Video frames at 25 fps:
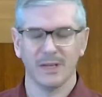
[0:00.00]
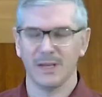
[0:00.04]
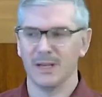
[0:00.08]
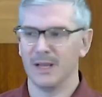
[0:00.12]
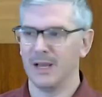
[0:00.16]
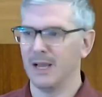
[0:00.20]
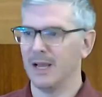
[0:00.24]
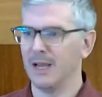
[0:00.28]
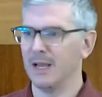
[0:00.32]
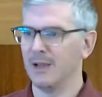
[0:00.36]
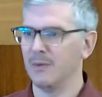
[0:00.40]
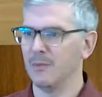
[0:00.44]

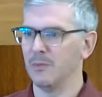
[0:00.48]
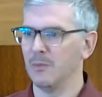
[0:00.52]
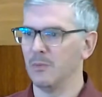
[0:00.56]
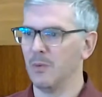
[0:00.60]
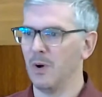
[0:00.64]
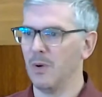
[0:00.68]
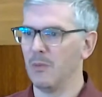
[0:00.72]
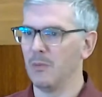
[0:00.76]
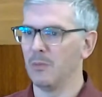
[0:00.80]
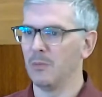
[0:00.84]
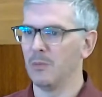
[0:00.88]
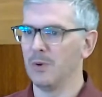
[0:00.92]

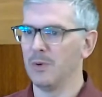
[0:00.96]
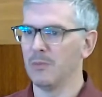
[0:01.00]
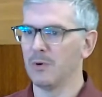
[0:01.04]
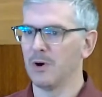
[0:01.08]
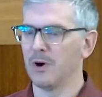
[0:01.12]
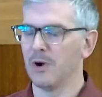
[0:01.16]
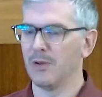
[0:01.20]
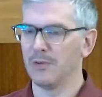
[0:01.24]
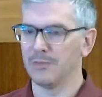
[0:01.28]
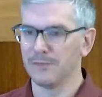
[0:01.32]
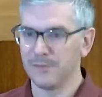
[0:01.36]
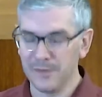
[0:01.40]
what we were
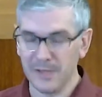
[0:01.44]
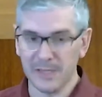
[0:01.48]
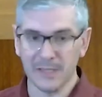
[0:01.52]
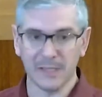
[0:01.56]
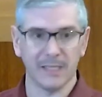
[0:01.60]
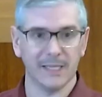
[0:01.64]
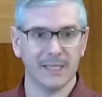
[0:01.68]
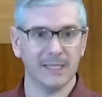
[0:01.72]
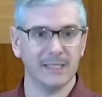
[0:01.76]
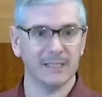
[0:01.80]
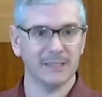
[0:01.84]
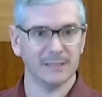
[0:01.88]
all
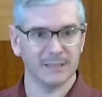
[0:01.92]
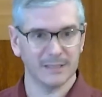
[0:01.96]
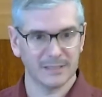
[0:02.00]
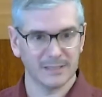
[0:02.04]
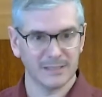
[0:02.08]
feeling,